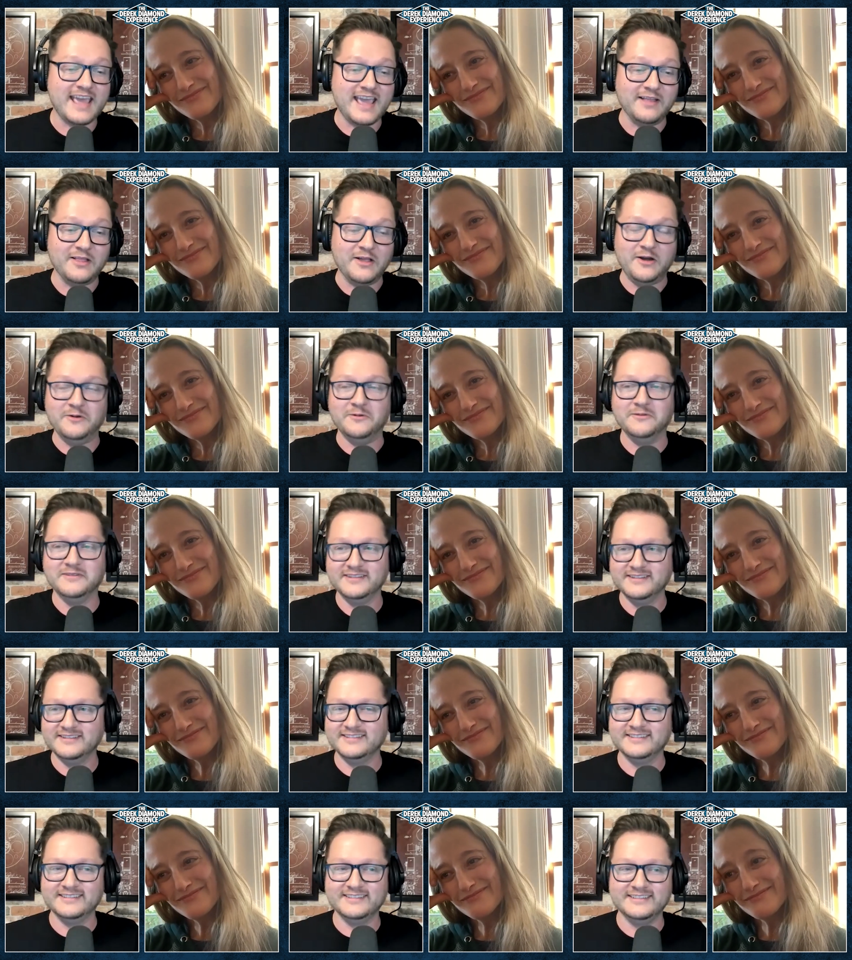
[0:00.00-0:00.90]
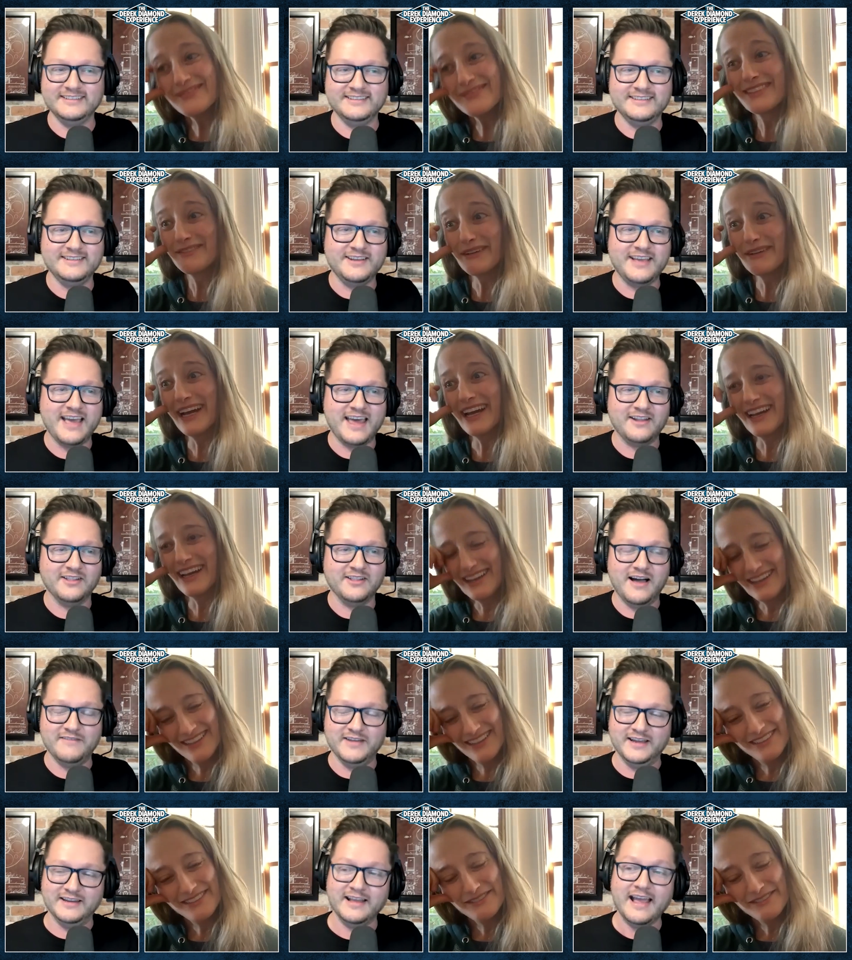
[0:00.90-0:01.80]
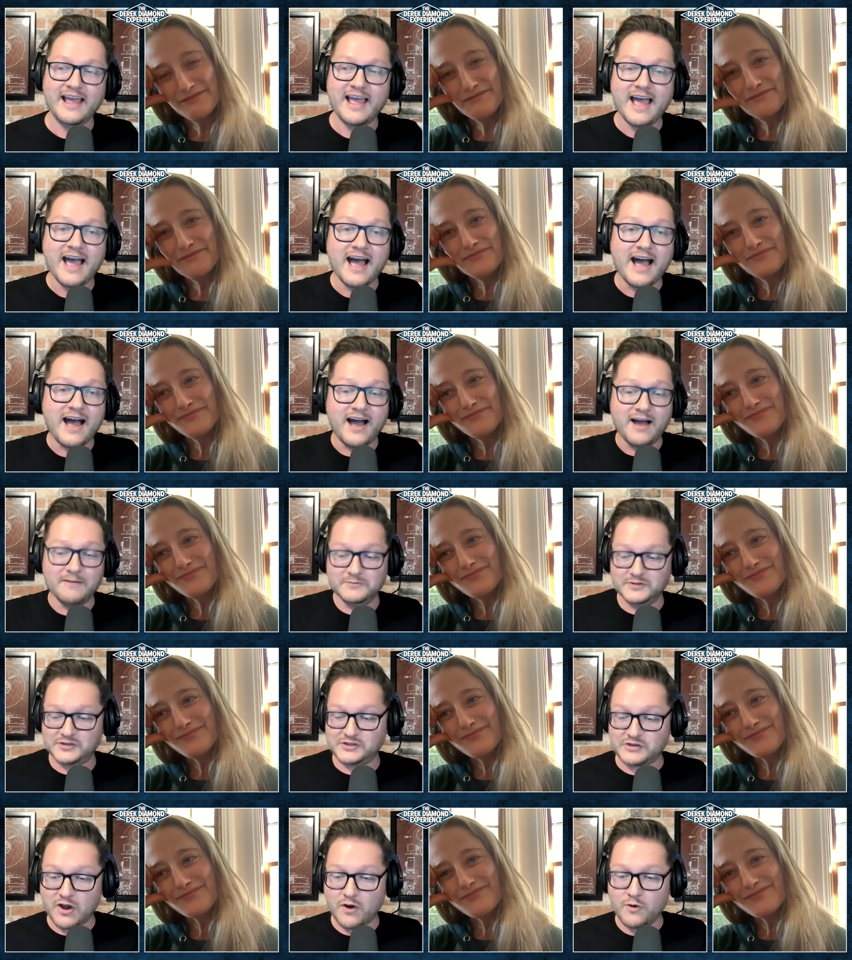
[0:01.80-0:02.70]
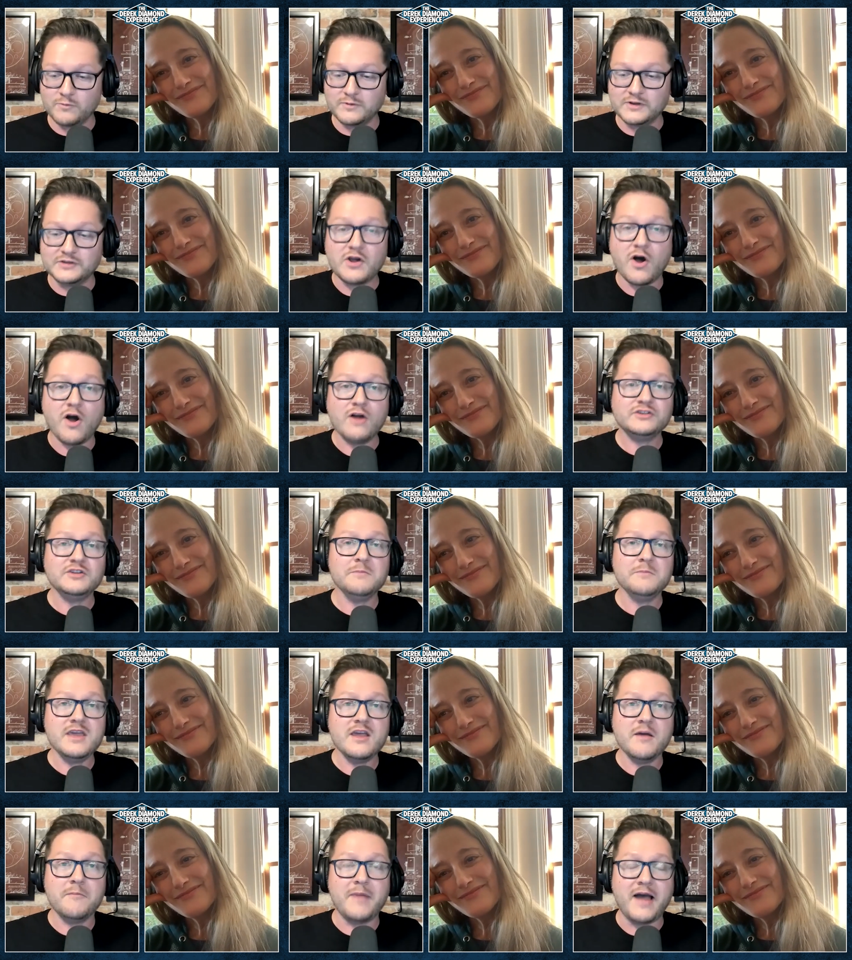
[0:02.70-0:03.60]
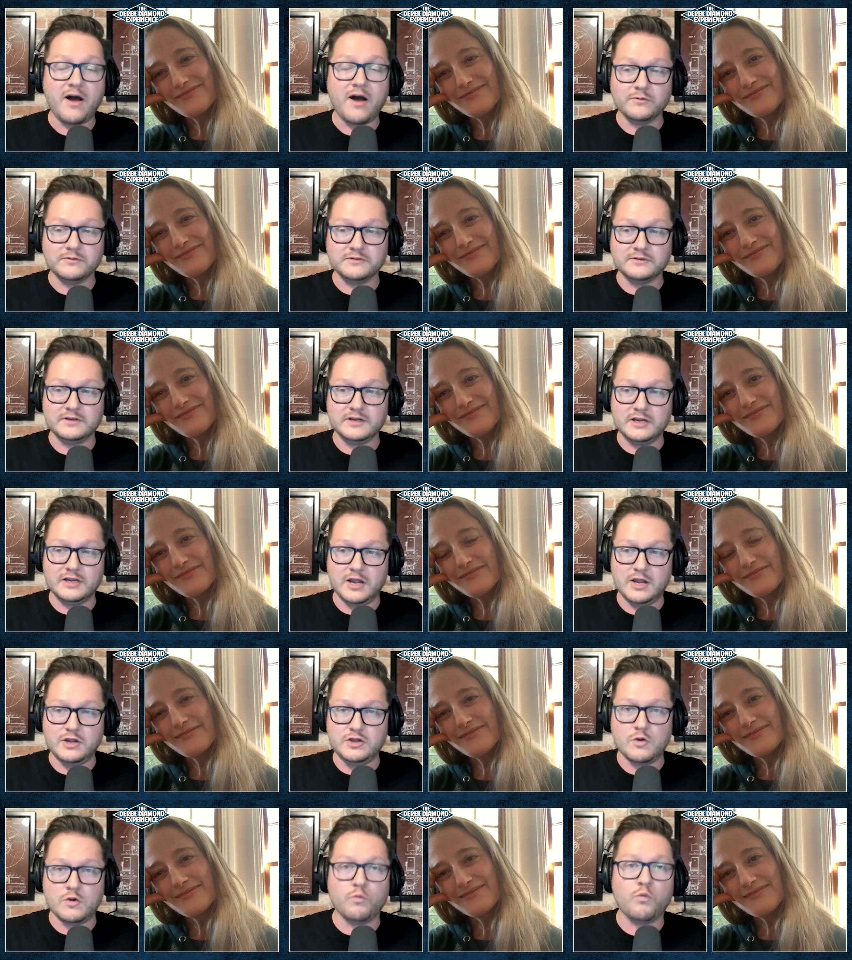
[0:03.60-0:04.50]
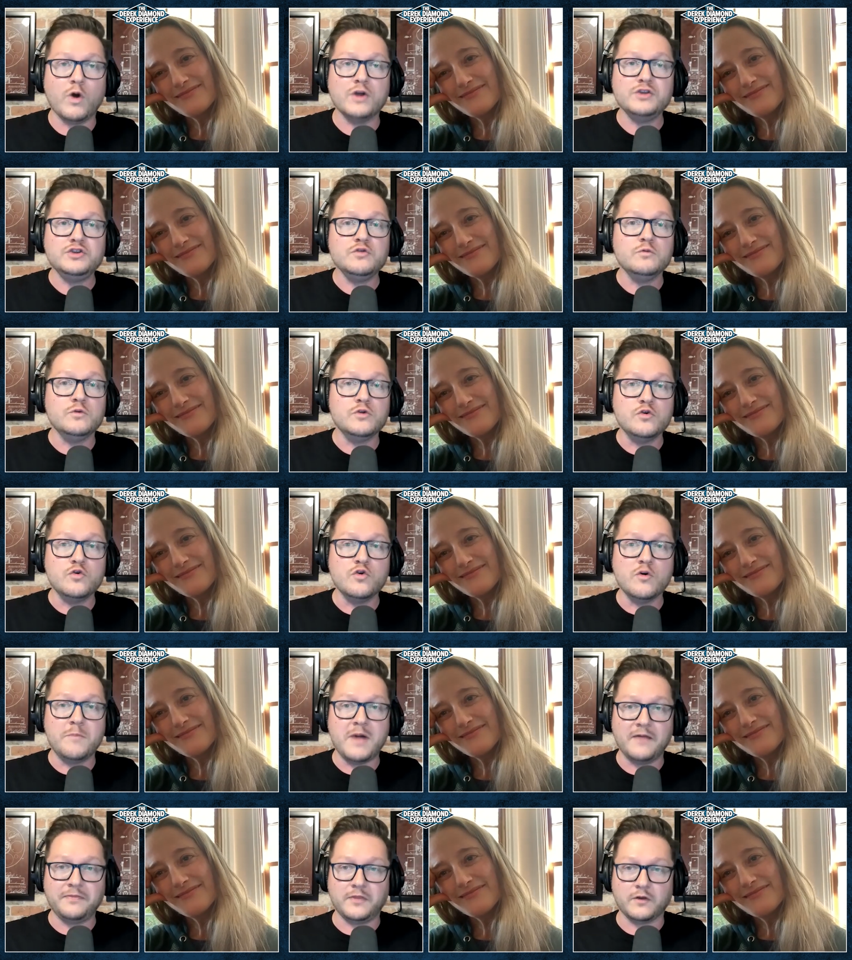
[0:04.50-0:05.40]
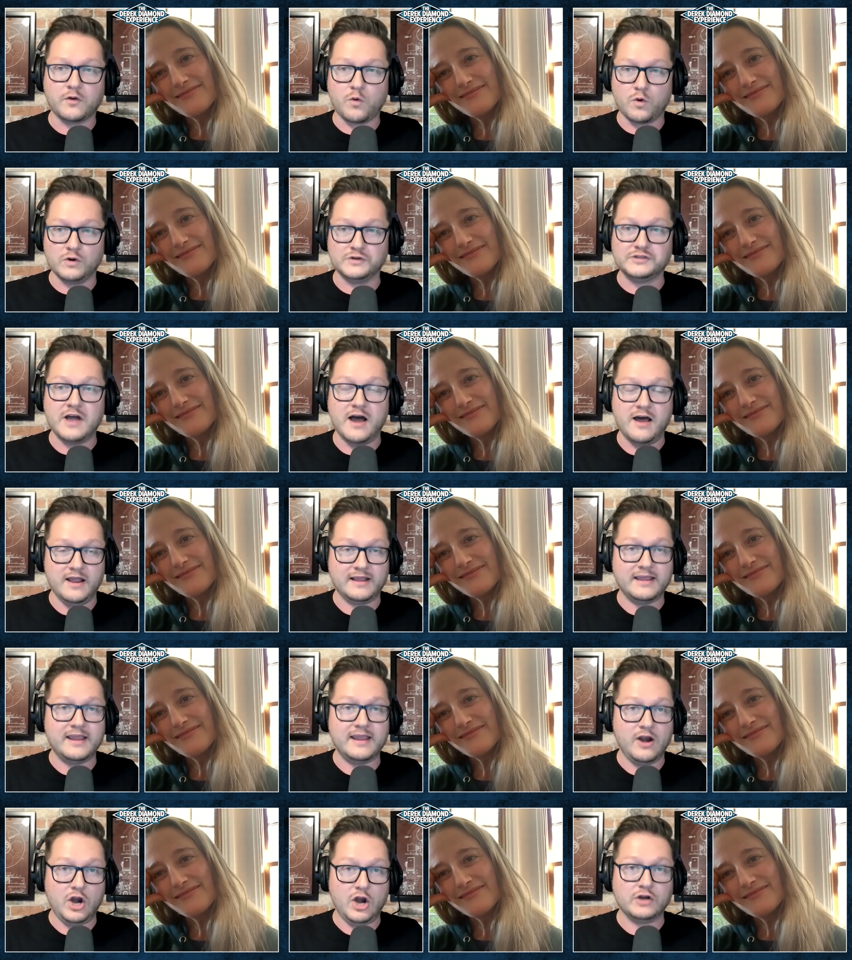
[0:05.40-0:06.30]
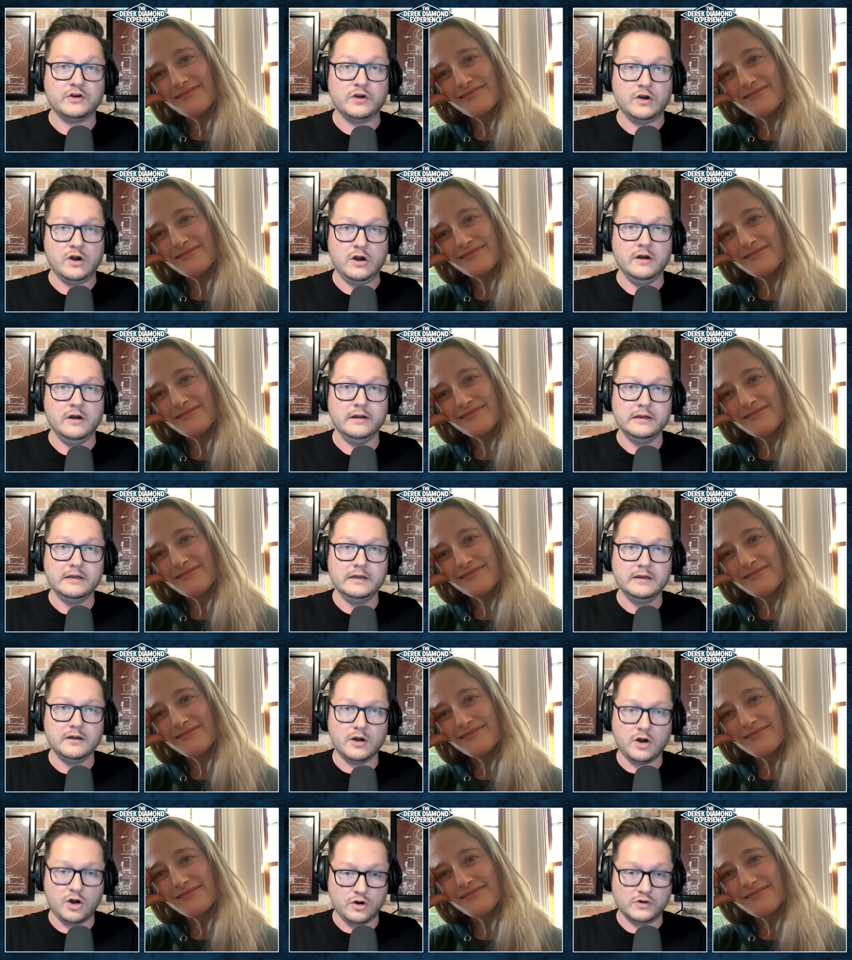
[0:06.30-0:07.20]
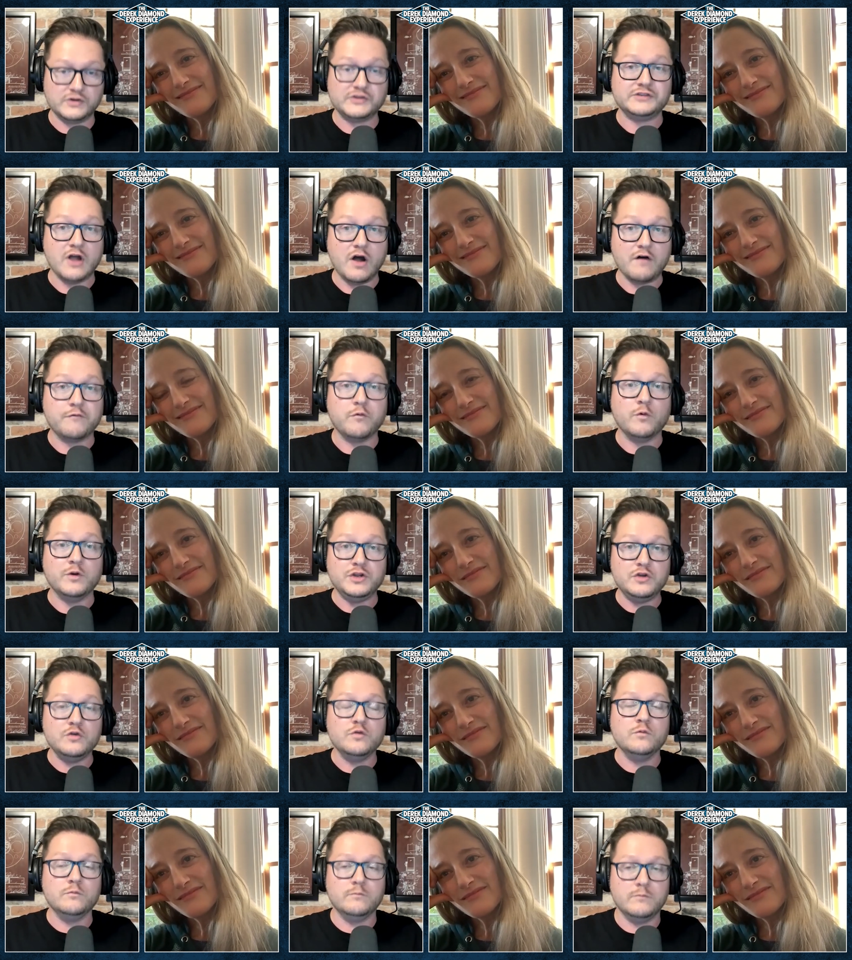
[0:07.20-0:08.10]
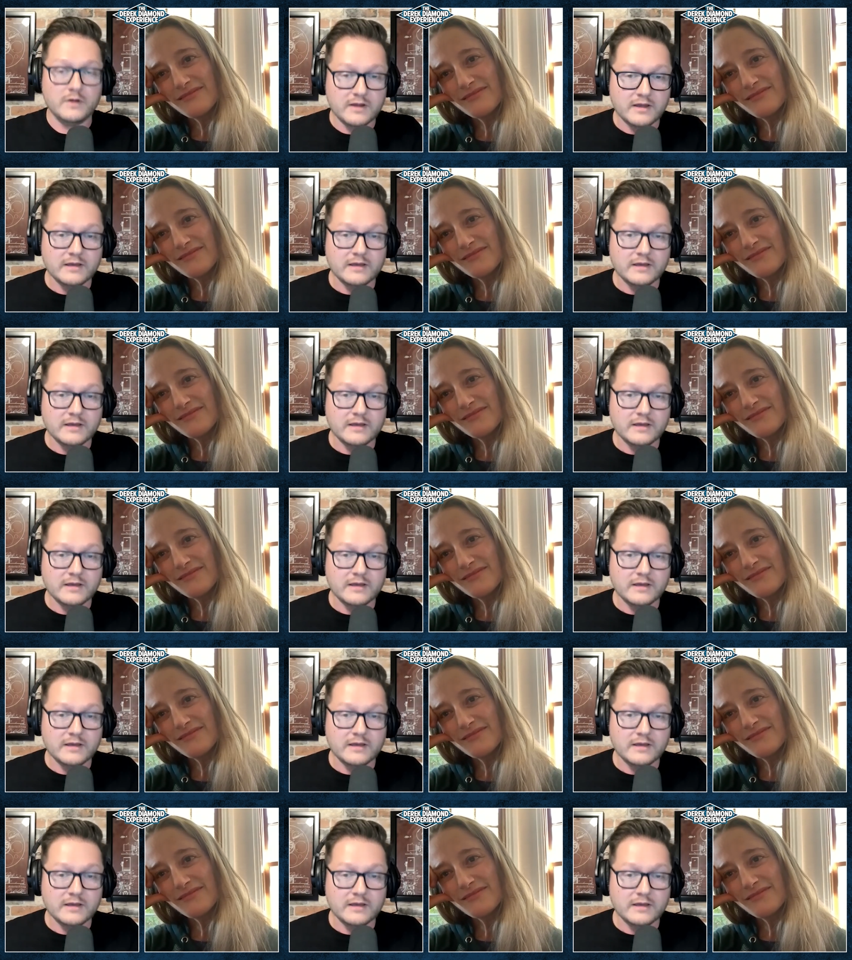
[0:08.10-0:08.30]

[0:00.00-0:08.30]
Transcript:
Speaker 1: Halo. You right. Gotta love it. Uh, so, talk to me about what you knew about the Cortana character herself when you.